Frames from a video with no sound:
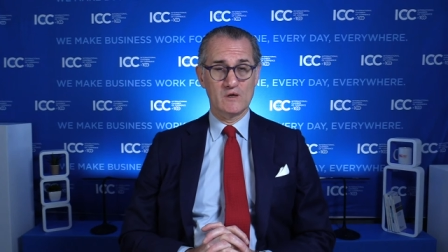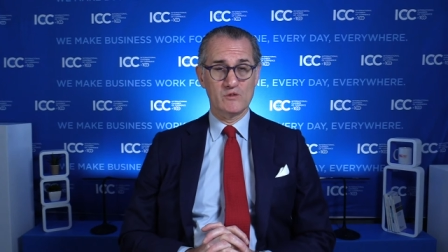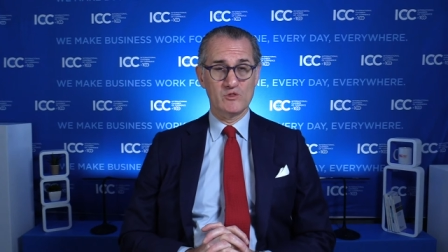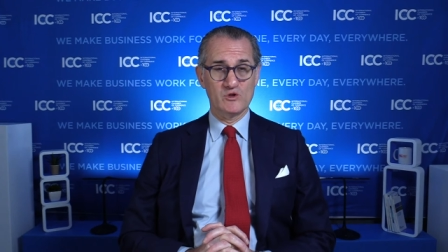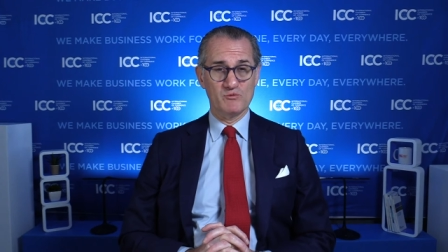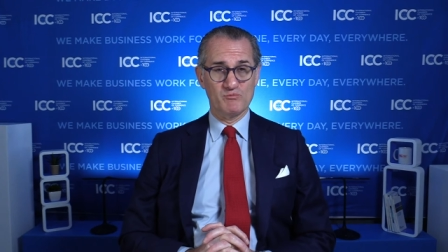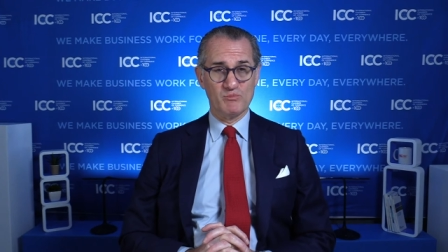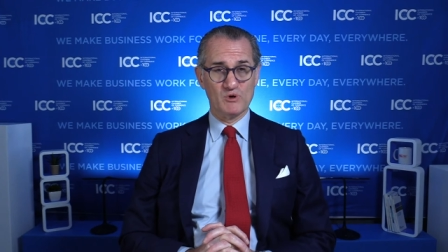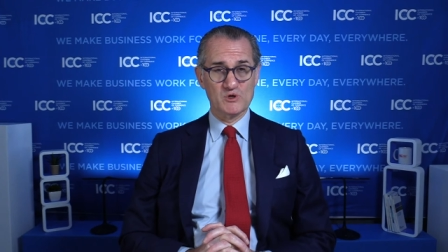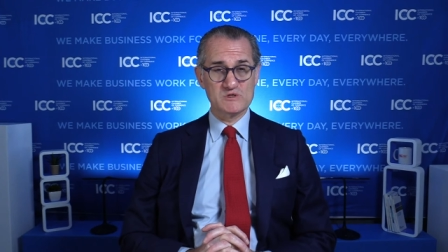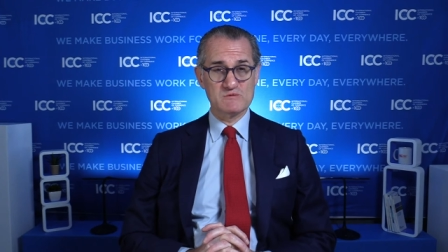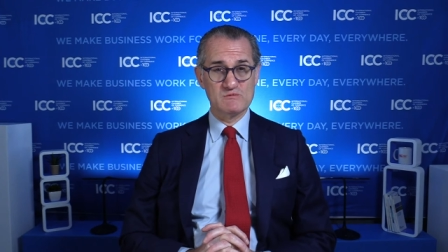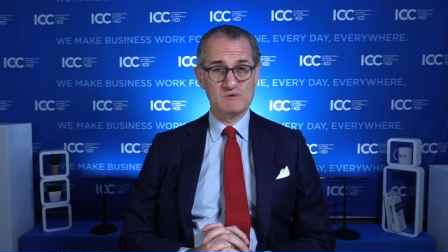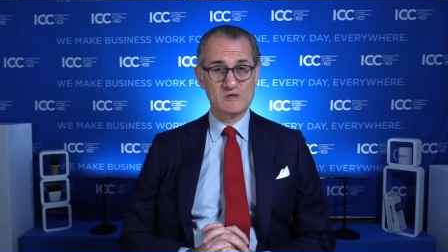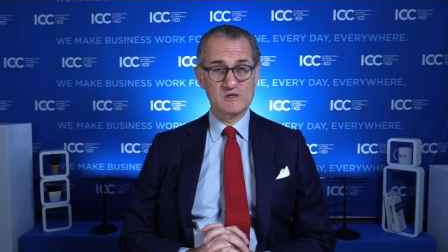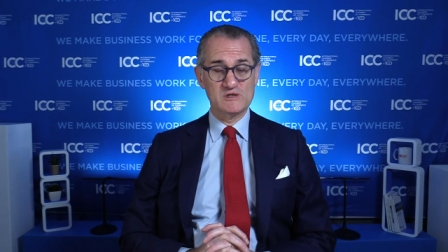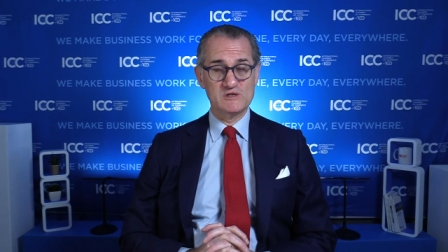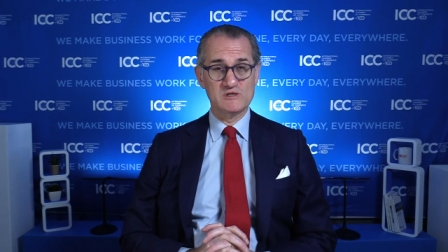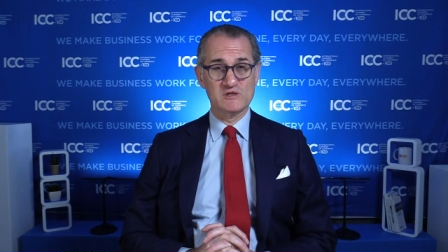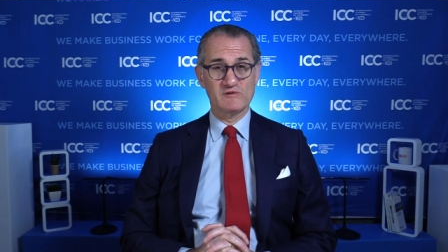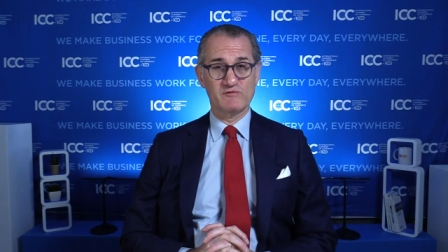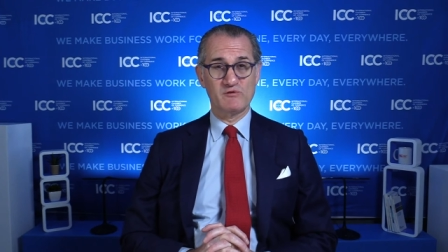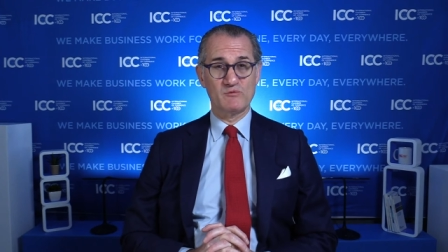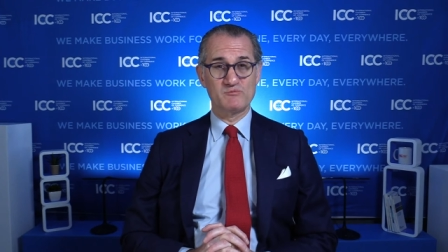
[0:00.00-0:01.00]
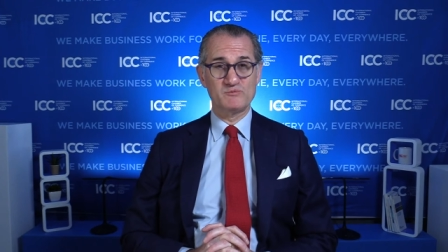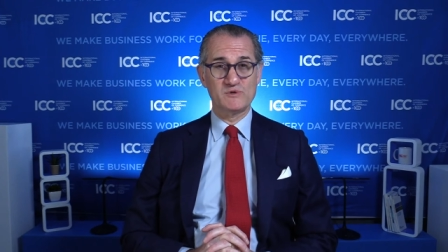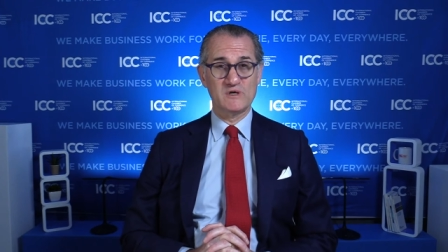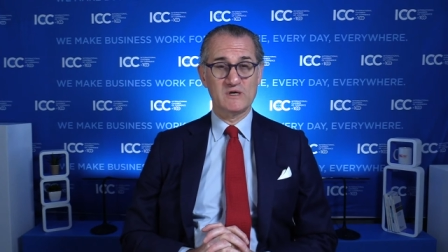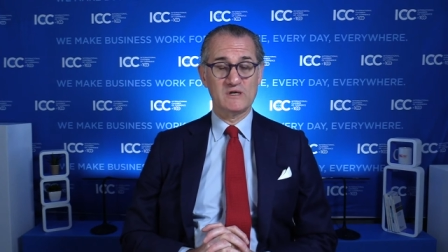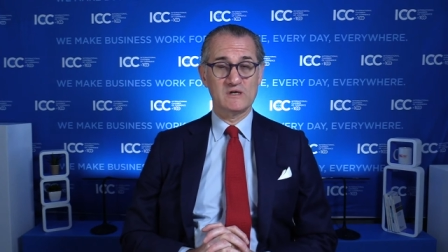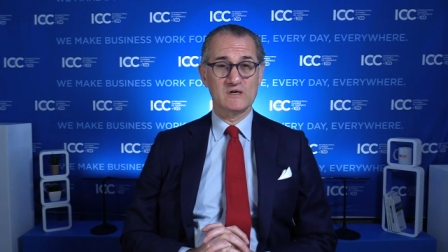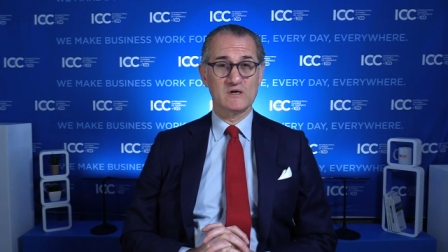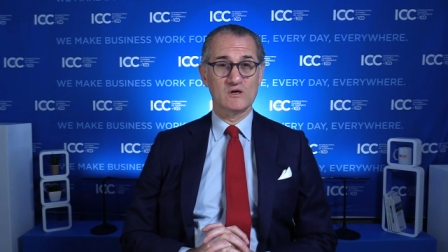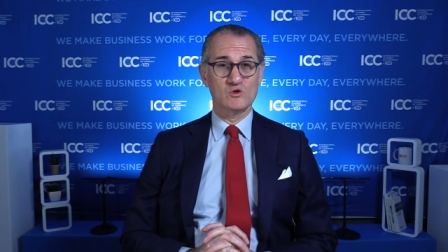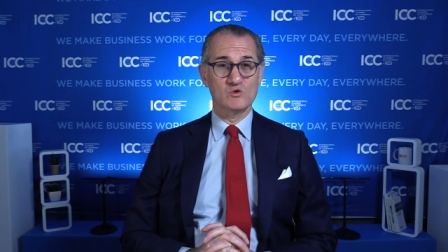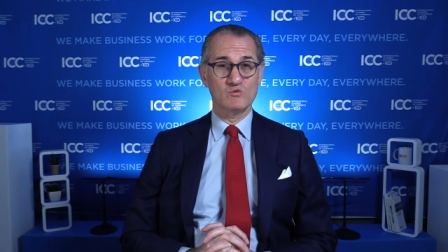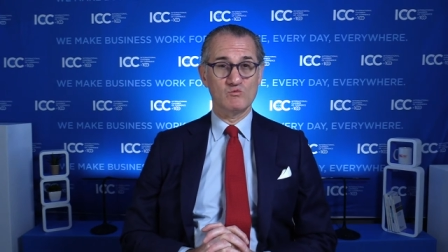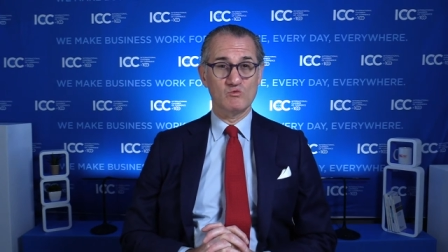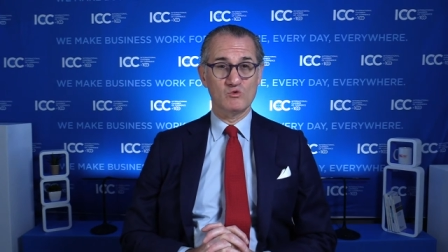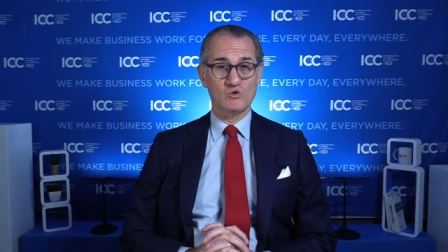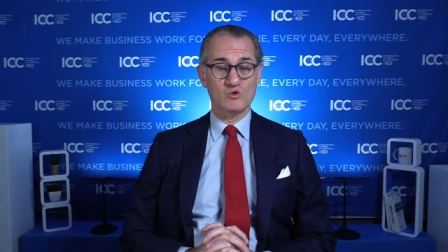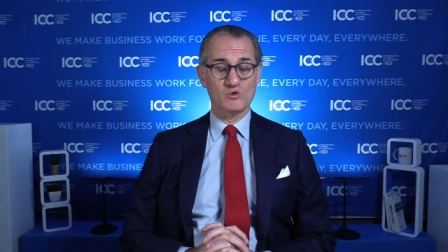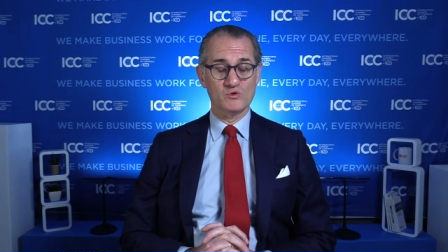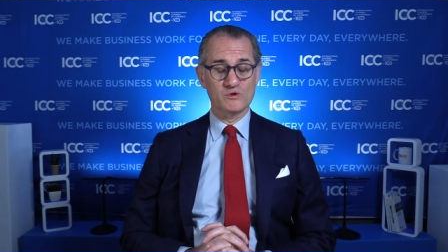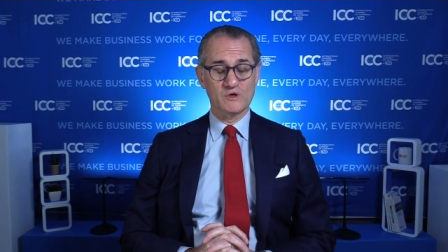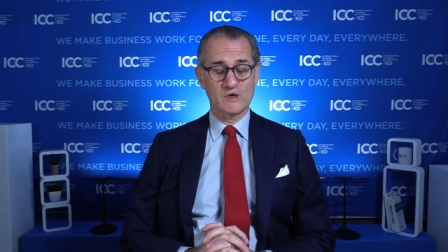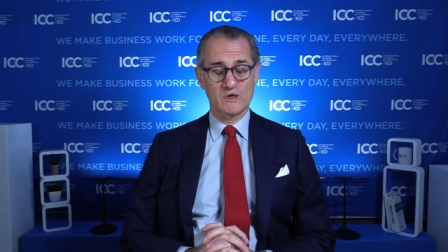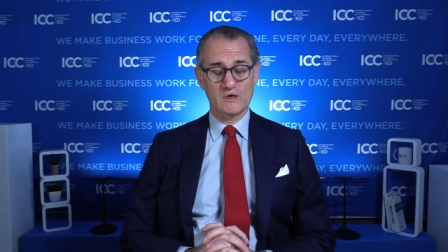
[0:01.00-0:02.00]
the possibility of obtaining an
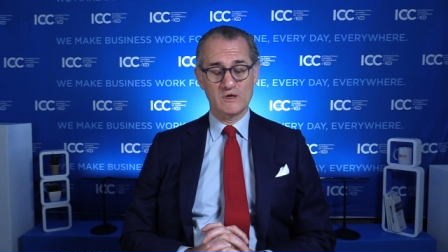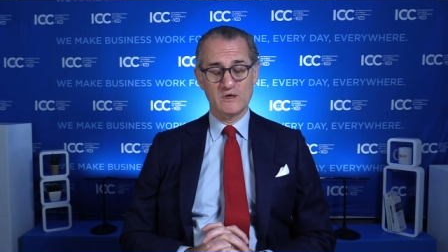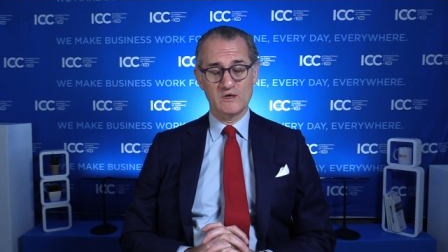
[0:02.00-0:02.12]
award